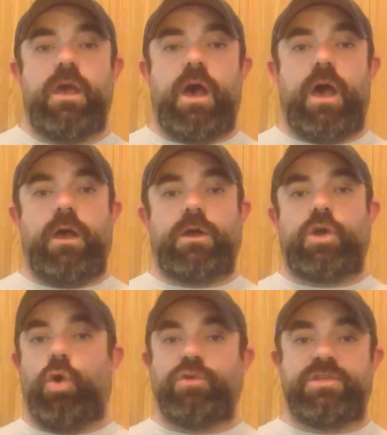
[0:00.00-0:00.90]

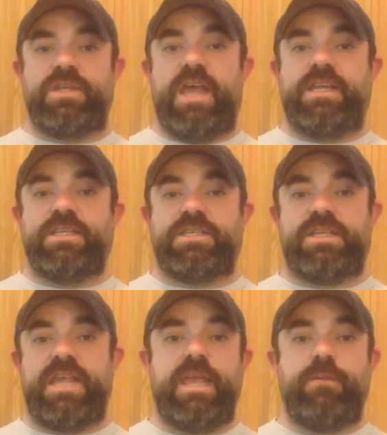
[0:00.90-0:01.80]
Coulson and his
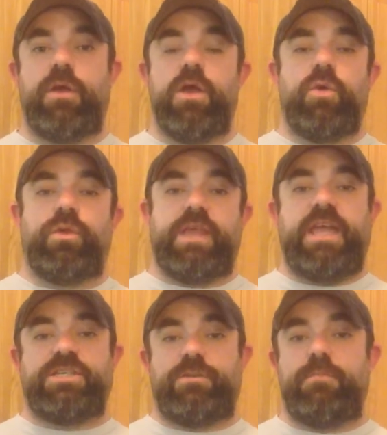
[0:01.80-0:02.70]
team with
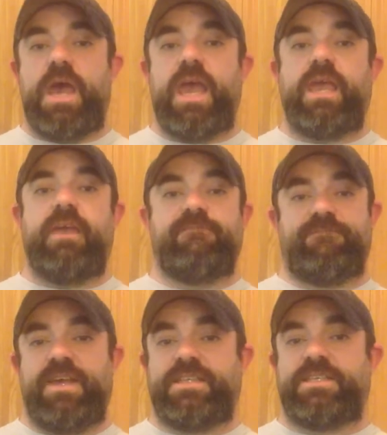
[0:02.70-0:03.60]
Agent May and
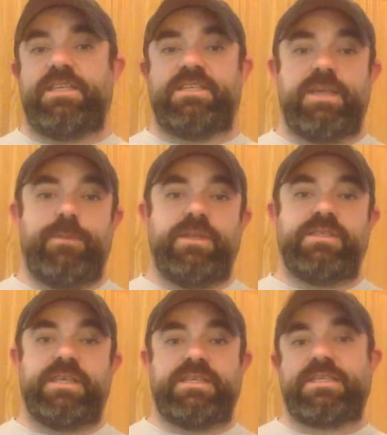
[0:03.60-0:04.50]
Fitz and Simmons
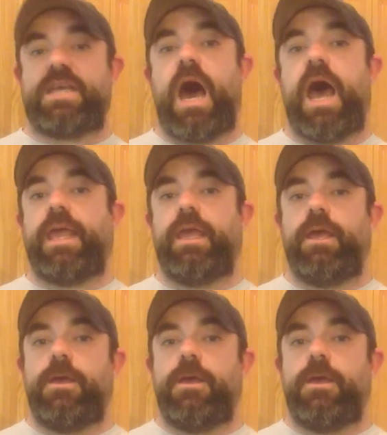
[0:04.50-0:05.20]
and Skye,